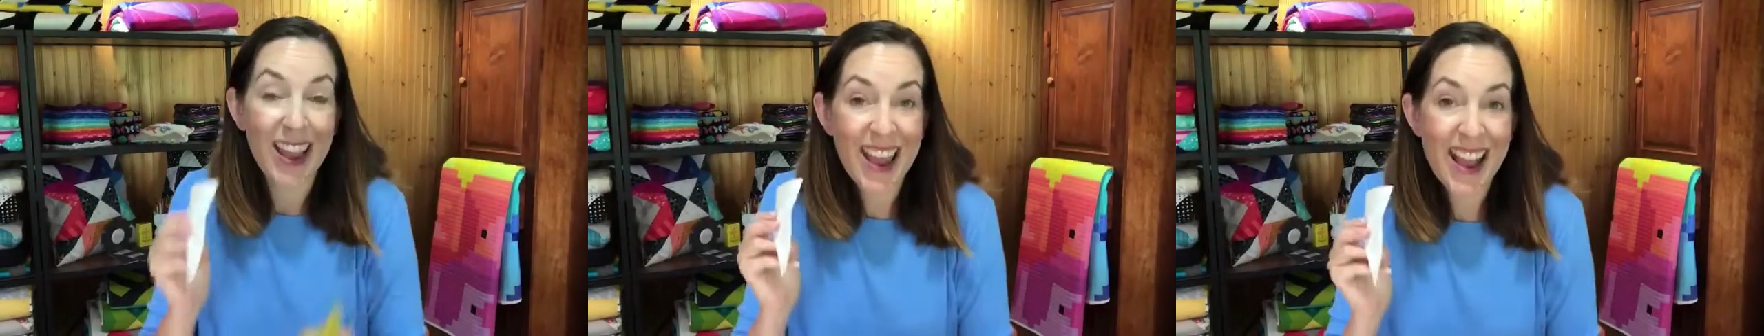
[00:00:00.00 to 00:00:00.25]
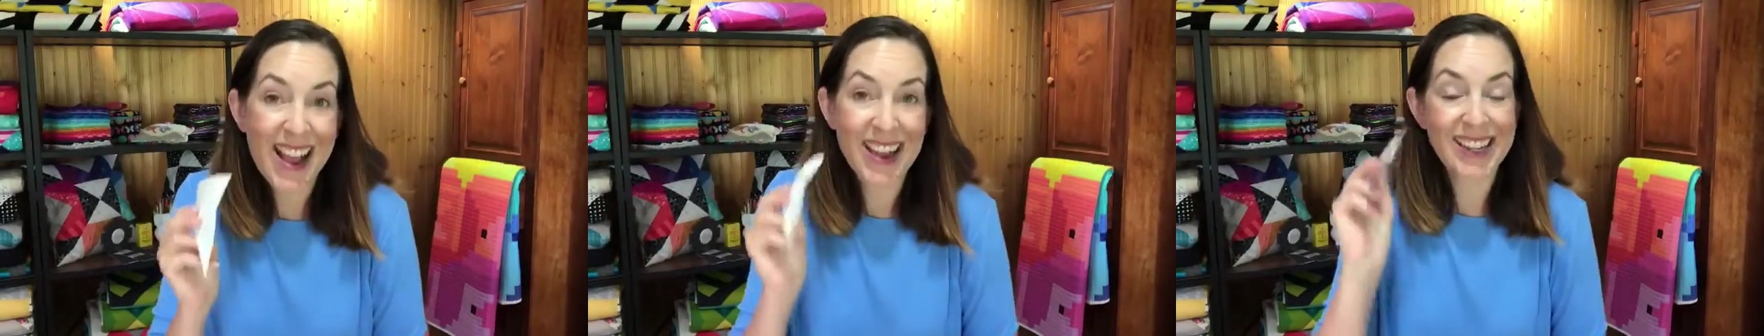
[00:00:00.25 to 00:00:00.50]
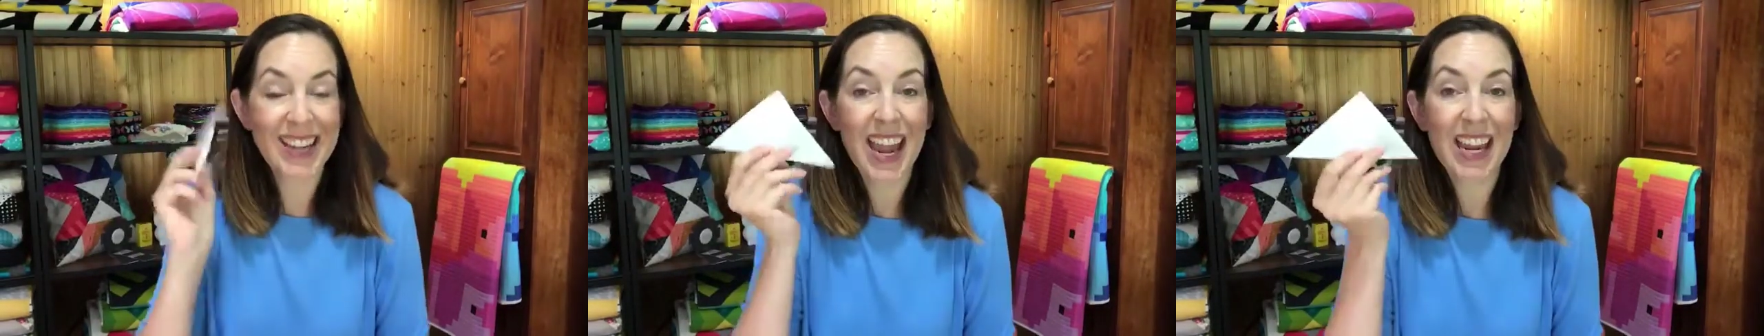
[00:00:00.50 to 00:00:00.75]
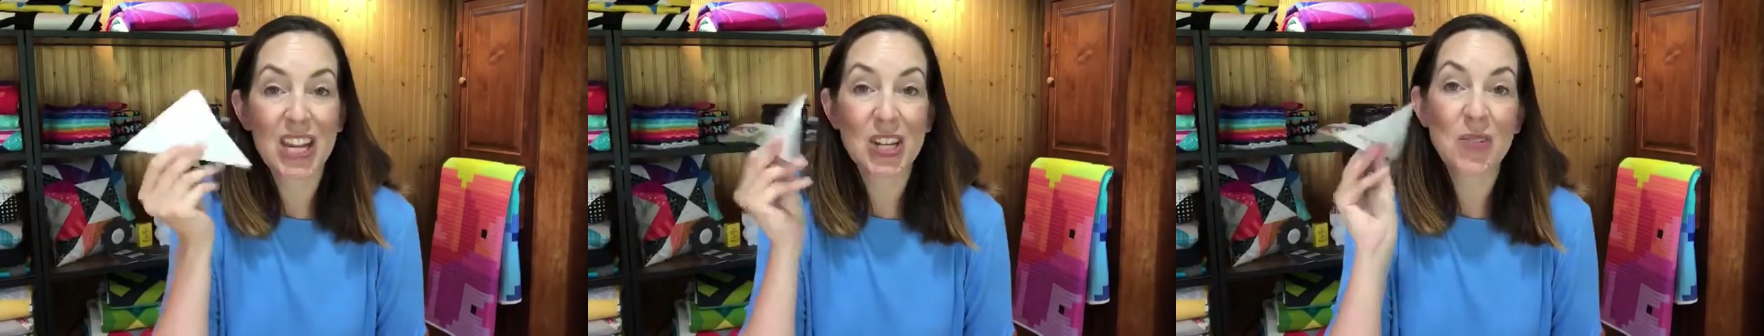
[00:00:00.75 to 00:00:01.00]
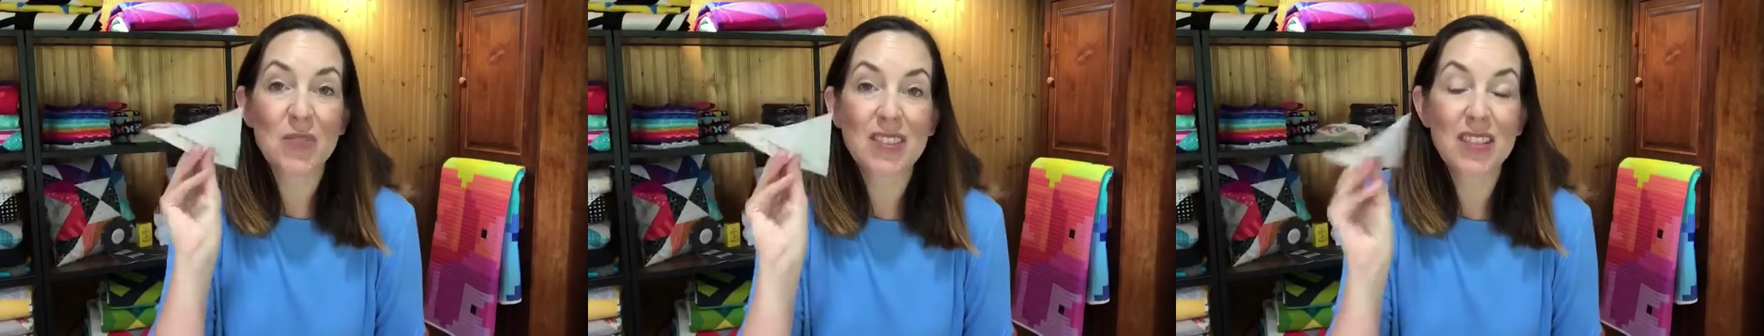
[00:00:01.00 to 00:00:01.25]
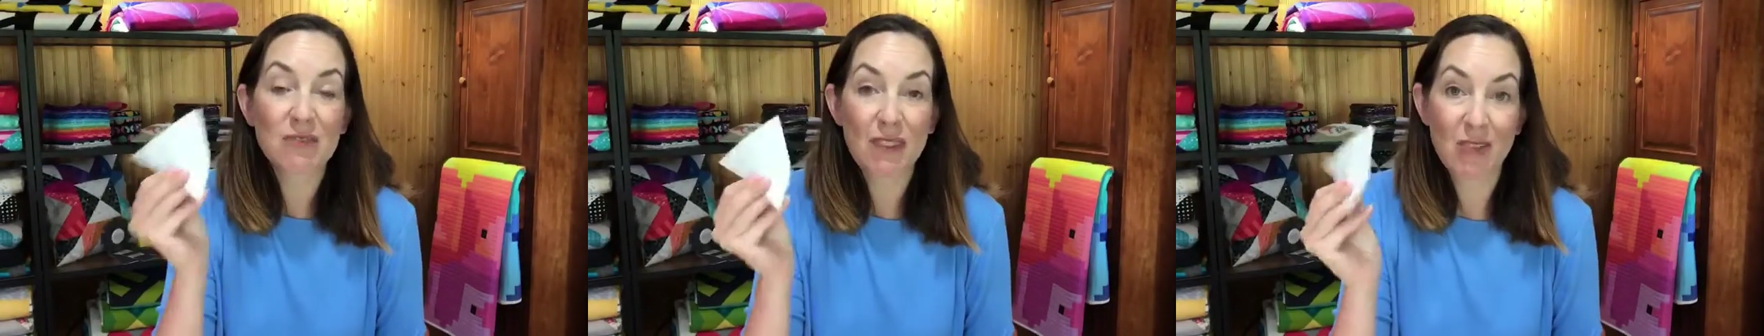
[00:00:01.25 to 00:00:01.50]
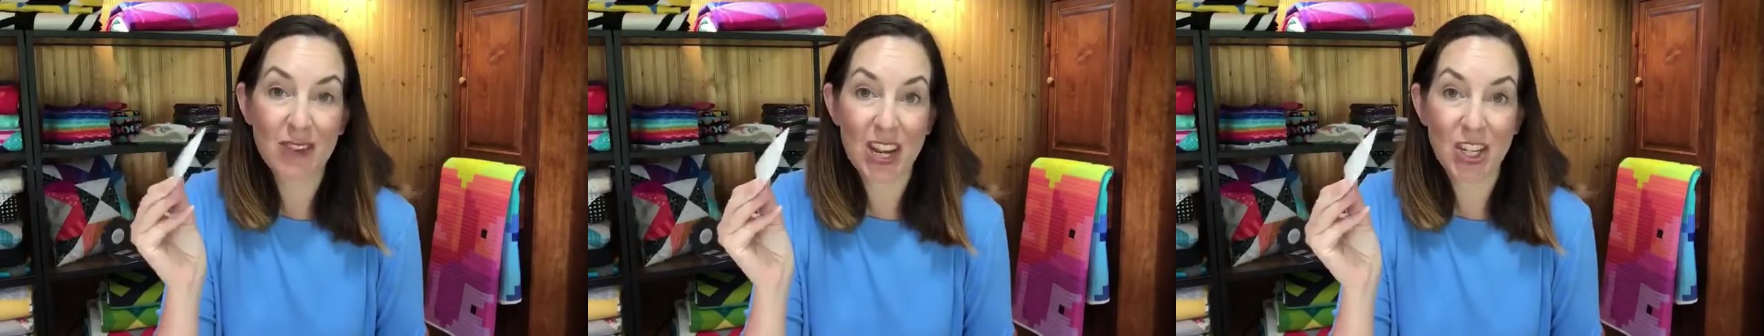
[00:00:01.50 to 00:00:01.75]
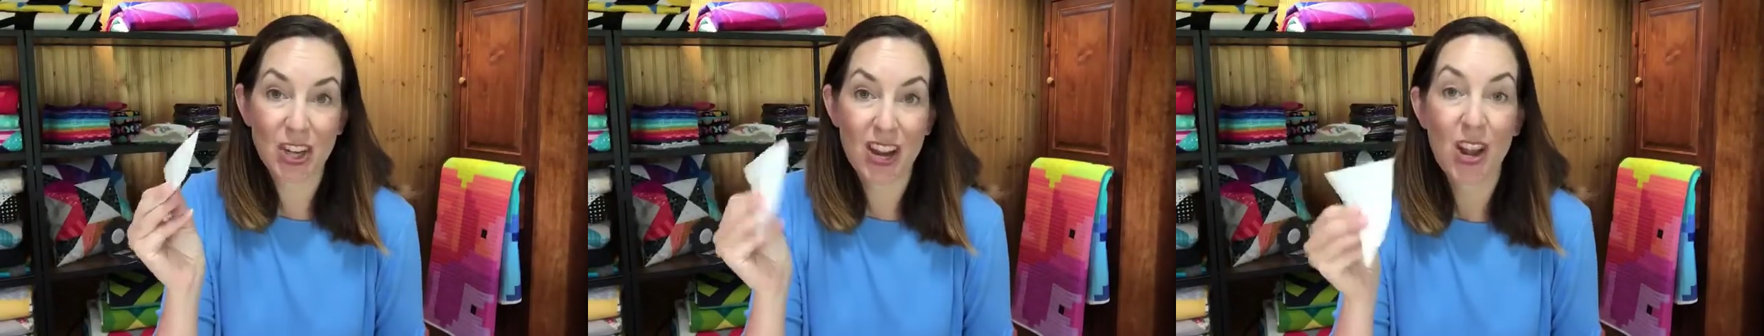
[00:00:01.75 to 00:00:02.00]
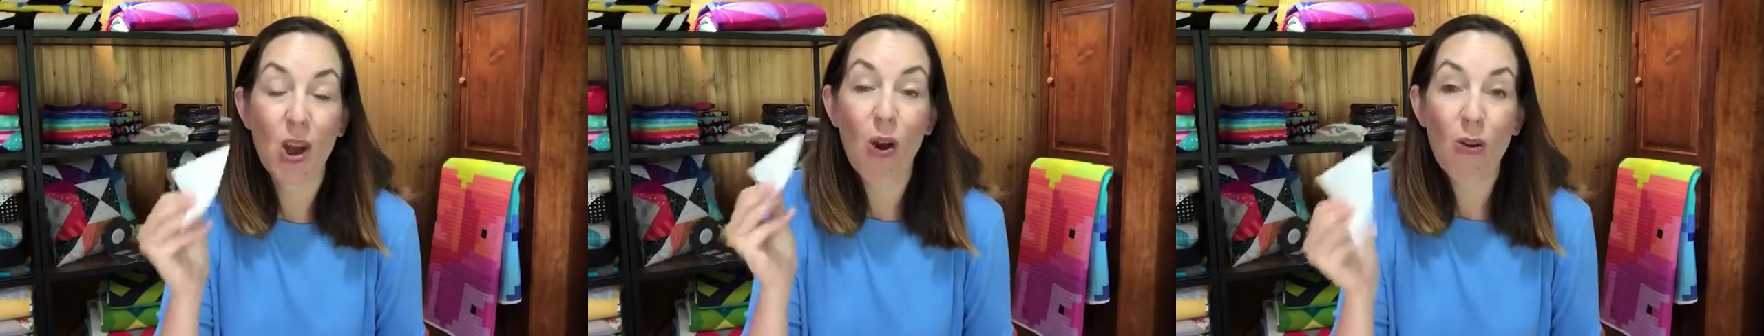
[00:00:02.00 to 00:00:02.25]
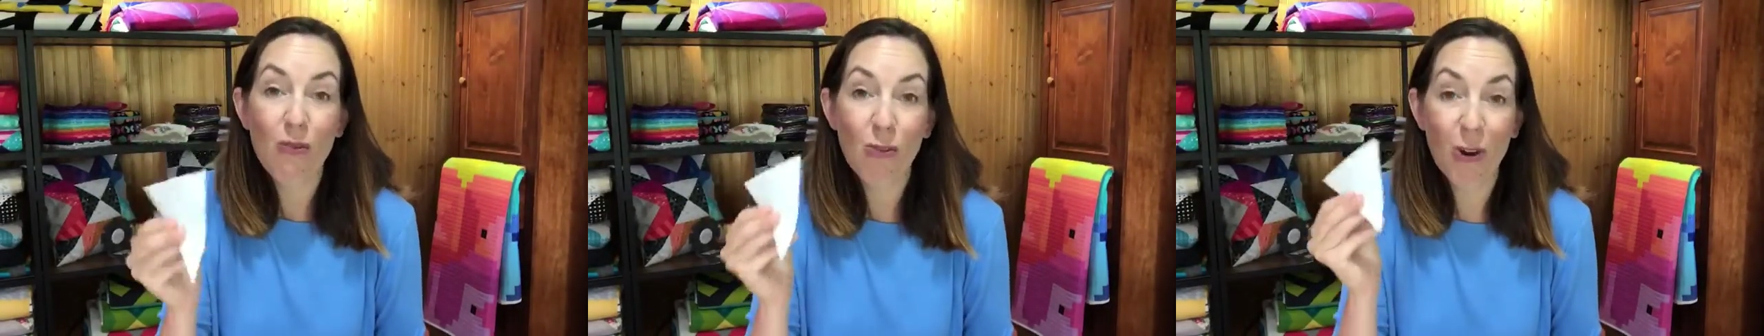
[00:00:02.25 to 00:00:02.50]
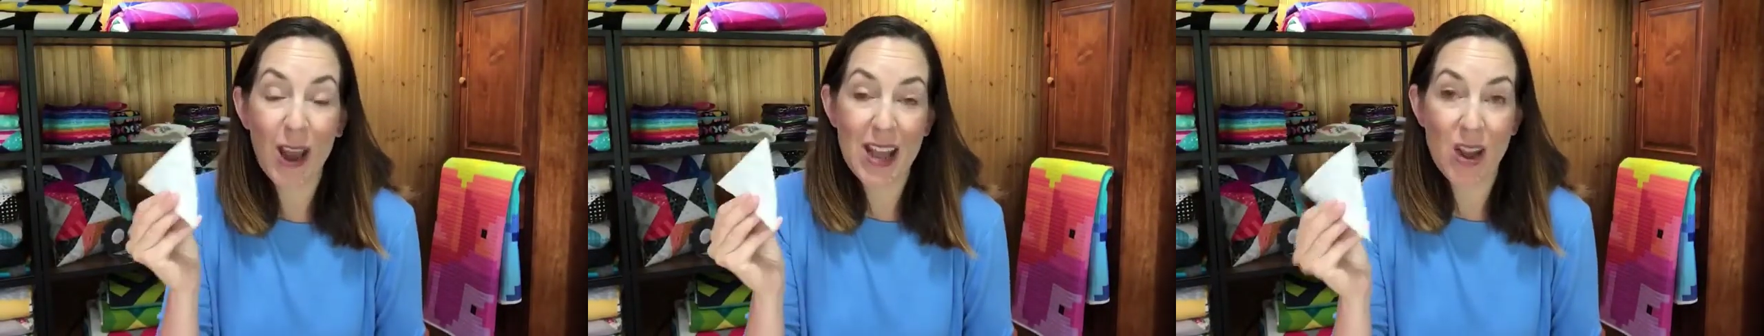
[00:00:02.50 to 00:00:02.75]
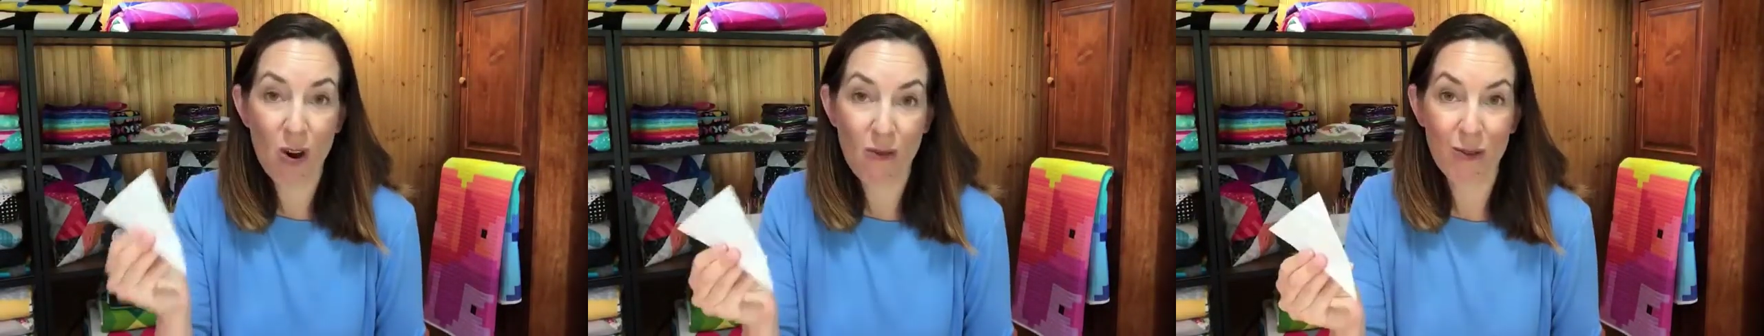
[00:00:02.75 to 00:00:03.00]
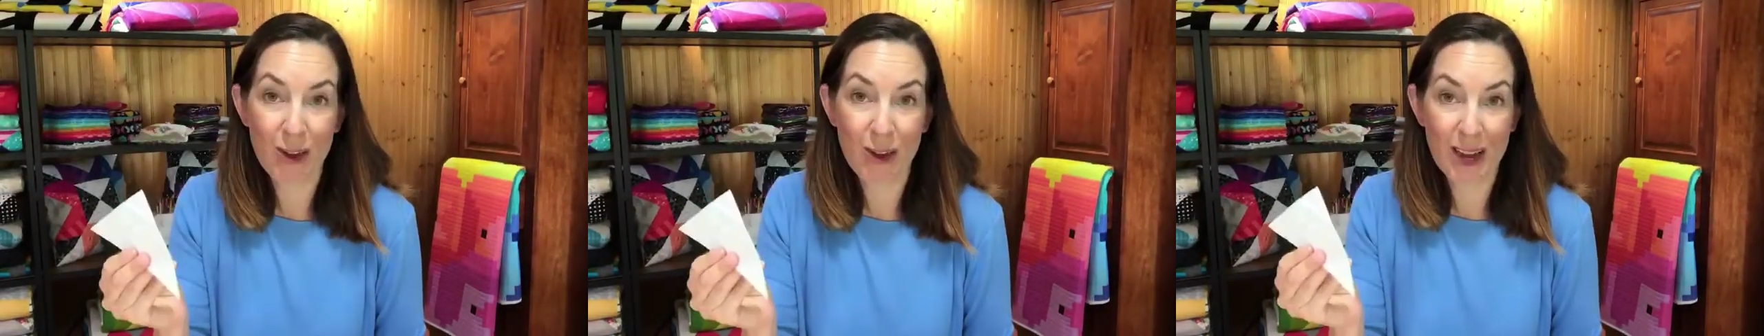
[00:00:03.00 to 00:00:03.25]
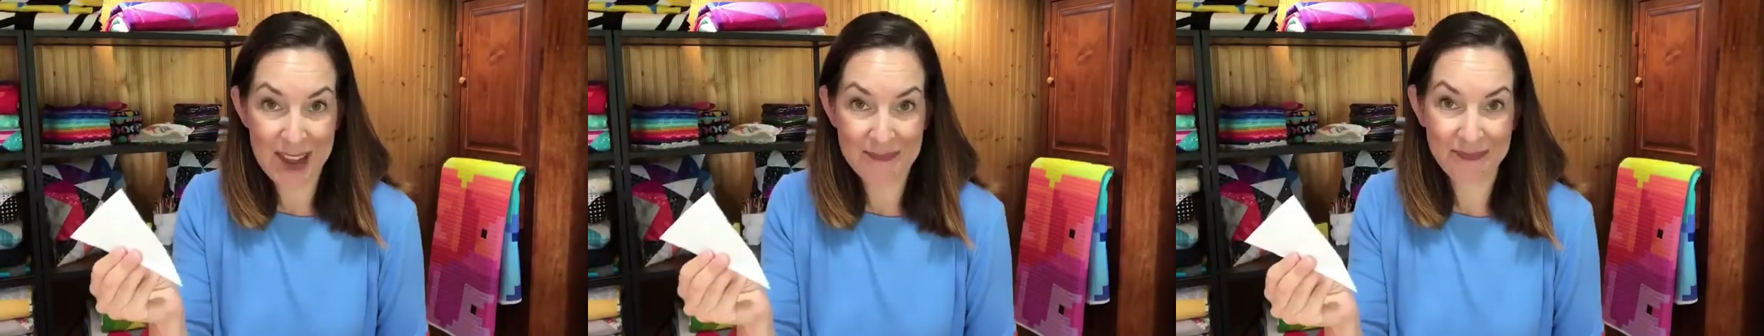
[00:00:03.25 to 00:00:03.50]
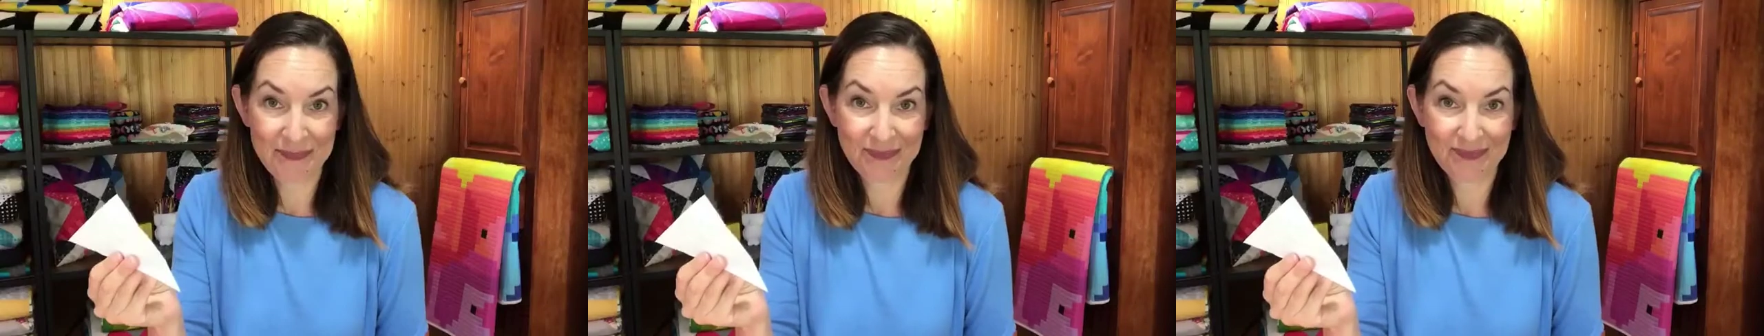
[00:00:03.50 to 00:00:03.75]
And I can use this foundation over and over again.